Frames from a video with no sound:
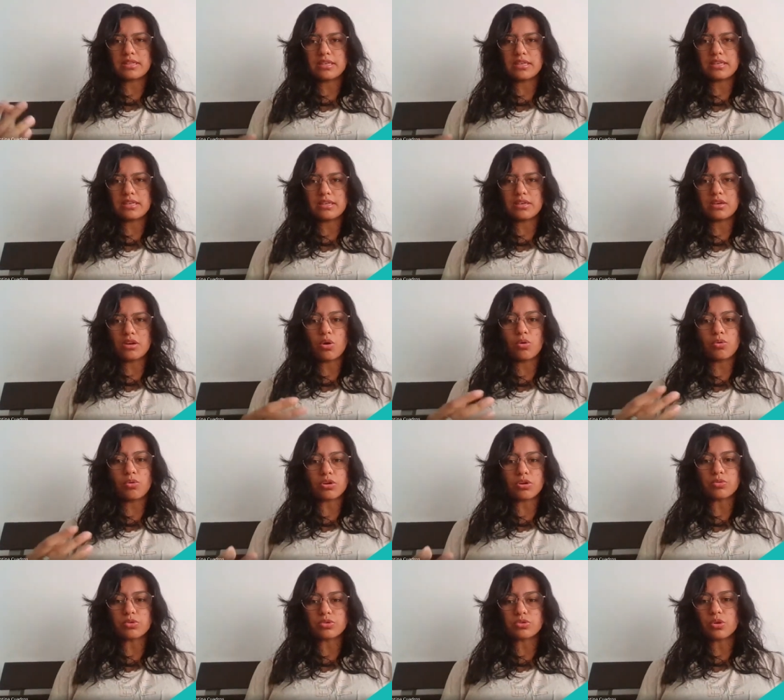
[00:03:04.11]
the
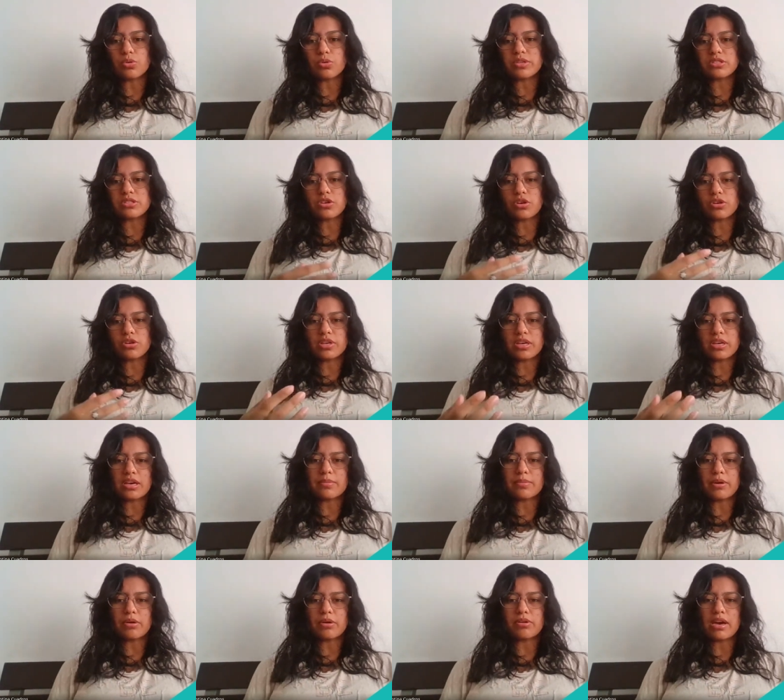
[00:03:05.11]
owner was always talking
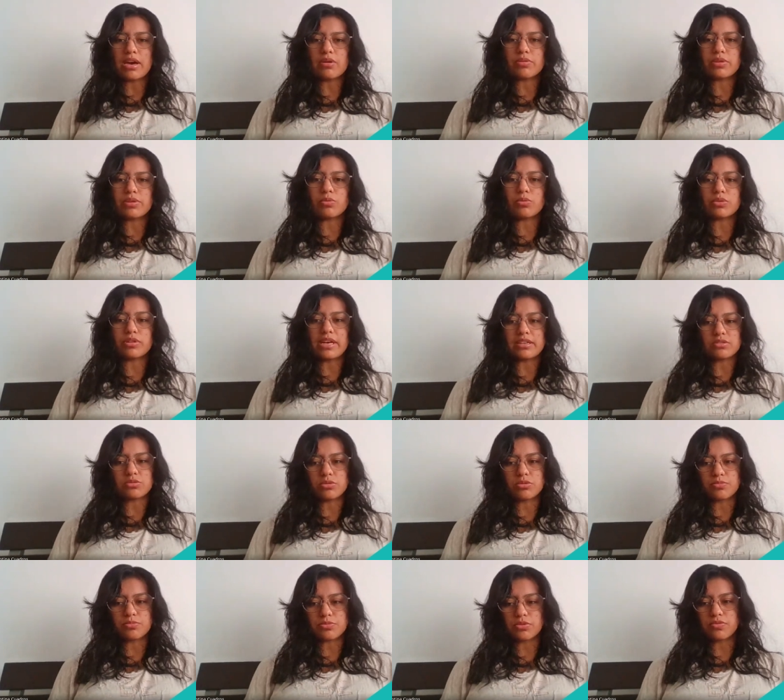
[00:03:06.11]
about how they would like
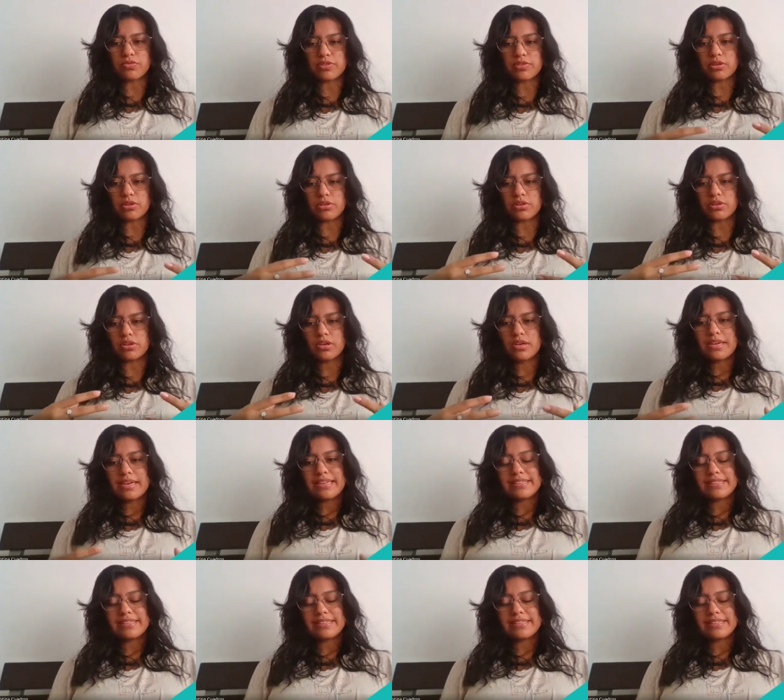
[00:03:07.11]
to improve their